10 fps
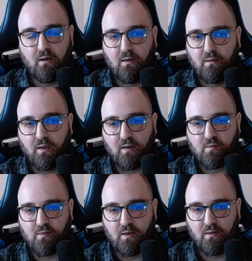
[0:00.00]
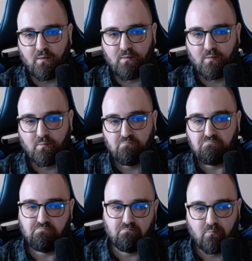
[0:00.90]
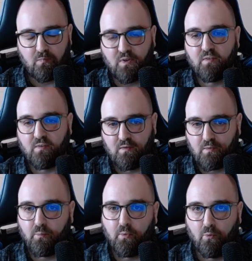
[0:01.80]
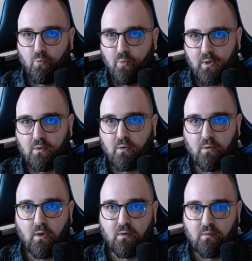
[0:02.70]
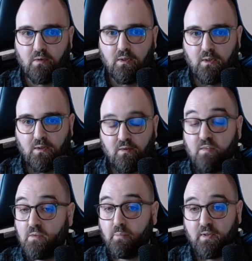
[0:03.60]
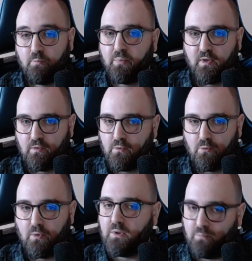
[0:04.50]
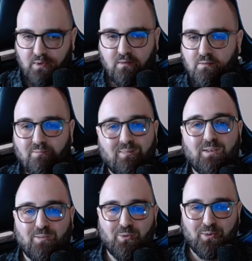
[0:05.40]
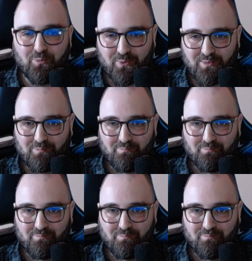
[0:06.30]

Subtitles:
like I said, it's discussable whether or not this is the best place to do it, but let's look into it.